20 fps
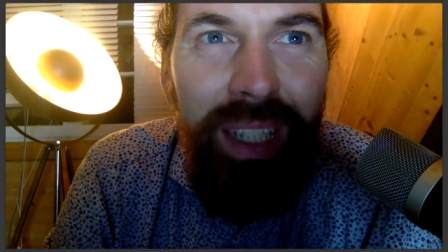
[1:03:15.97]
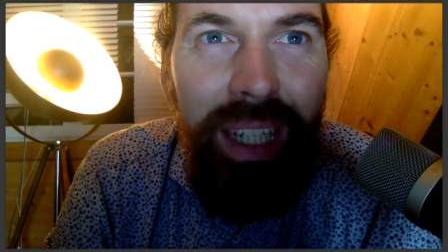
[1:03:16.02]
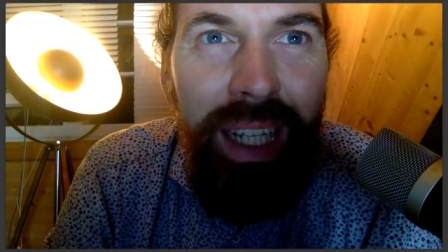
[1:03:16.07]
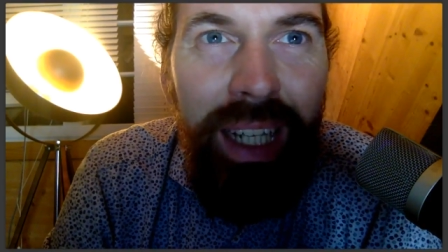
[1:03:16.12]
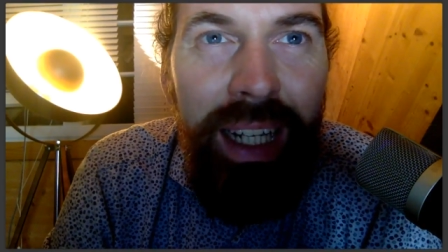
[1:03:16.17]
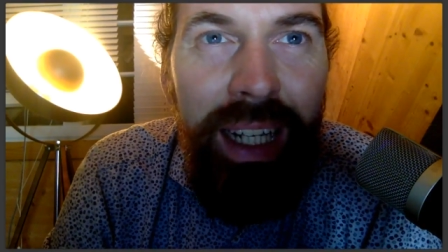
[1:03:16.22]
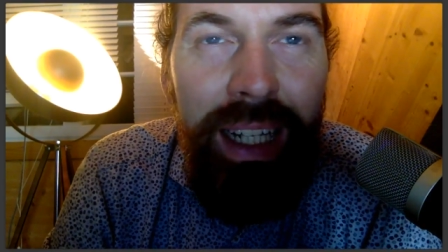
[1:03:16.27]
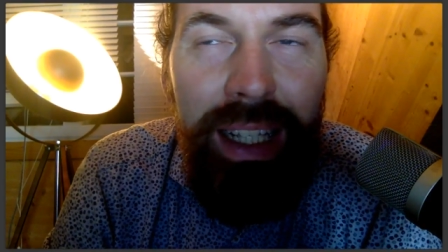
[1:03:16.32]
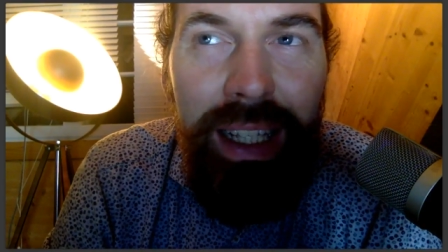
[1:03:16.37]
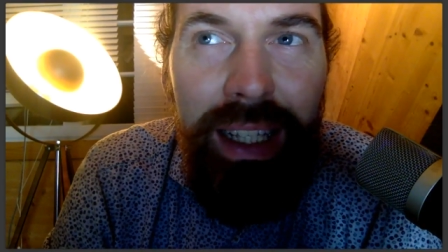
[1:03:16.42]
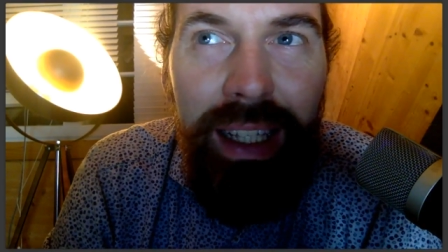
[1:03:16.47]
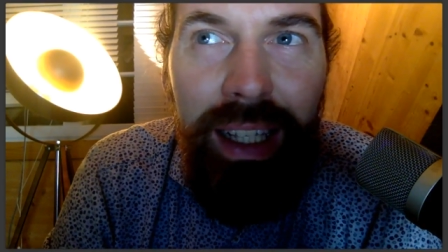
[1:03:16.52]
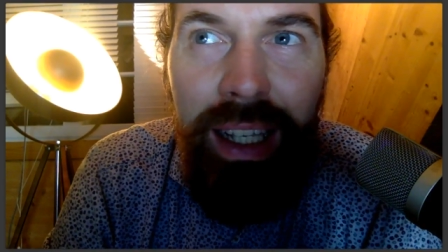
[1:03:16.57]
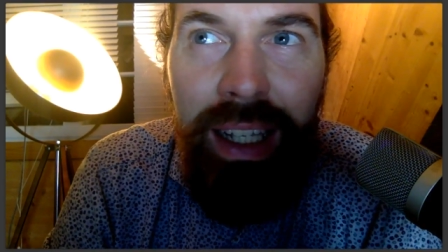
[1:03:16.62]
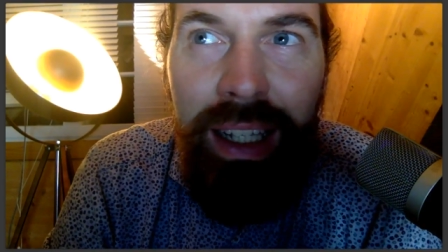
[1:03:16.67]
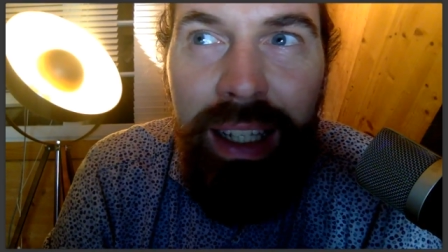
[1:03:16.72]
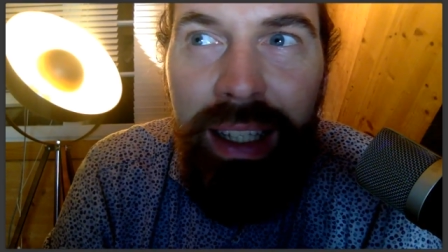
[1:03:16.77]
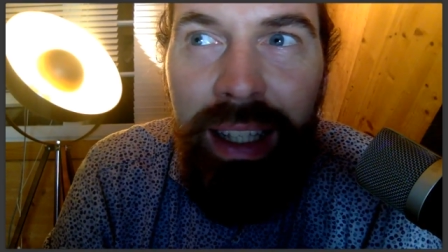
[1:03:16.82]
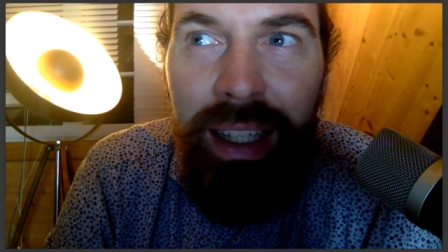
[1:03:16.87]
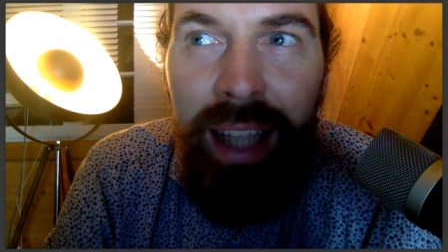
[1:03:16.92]

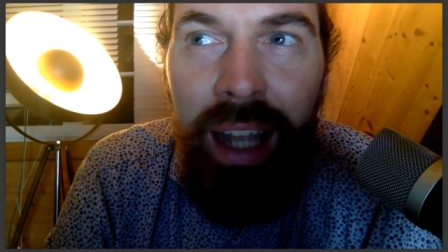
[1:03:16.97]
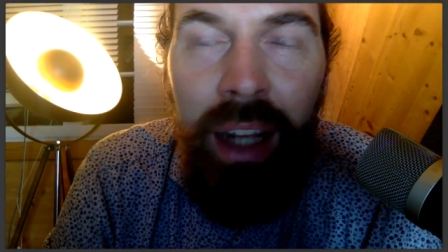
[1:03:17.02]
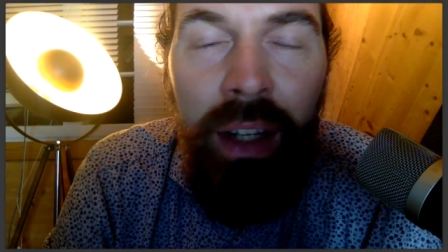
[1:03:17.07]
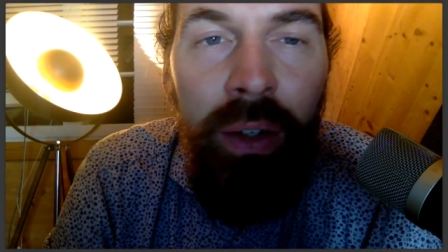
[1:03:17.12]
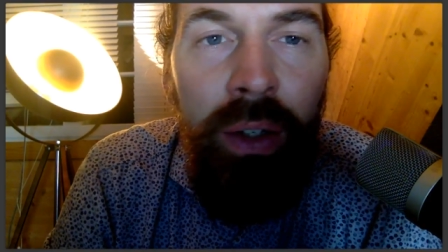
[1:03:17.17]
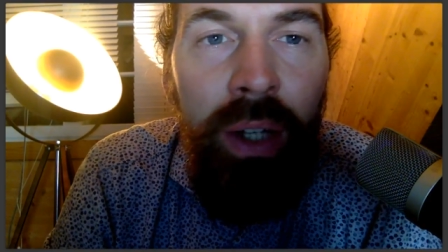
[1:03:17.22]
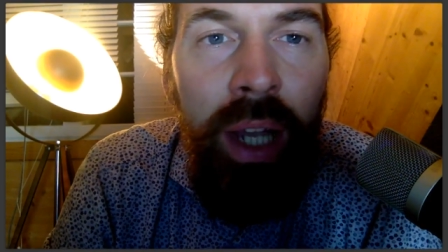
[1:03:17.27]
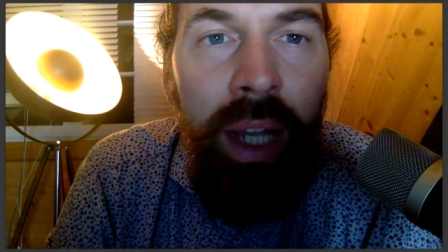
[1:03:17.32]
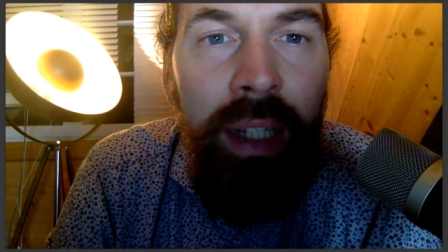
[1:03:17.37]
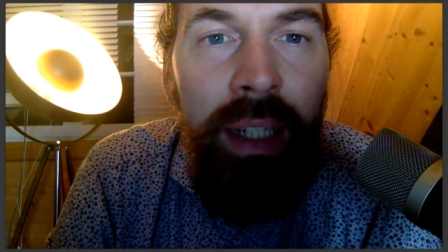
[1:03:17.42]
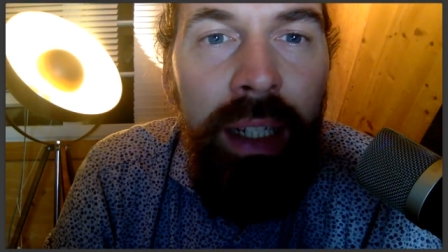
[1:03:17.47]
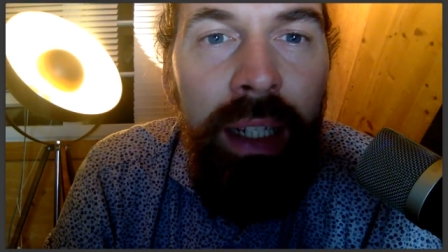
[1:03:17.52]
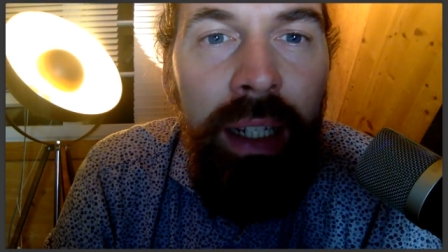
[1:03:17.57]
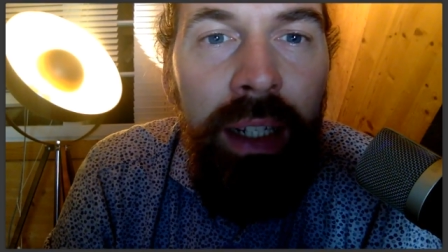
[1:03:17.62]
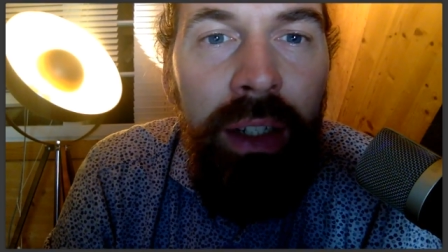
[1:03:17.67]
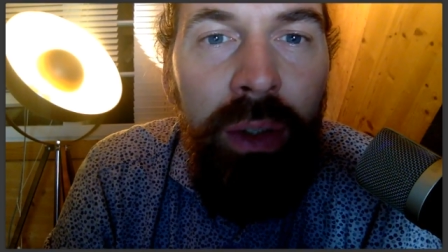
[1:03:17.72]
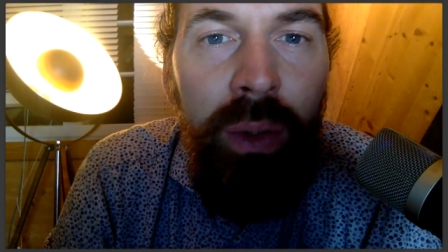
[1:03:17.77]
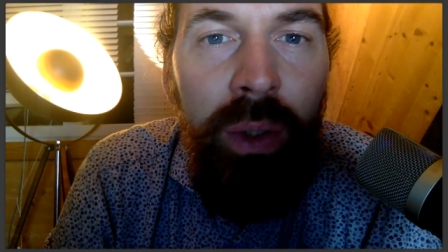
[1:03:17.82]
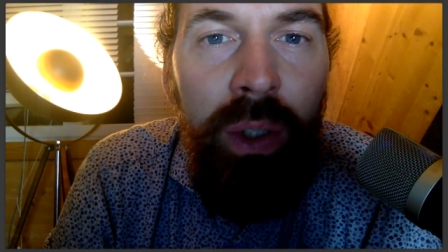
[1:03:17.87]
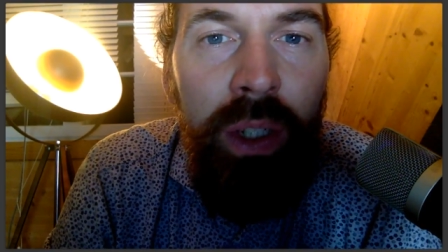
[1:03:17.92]
it's not a good idea
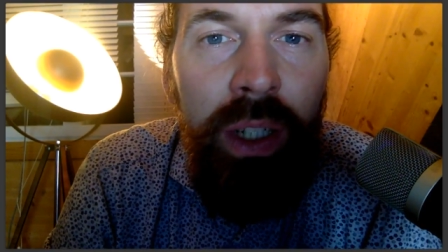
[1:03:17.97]
to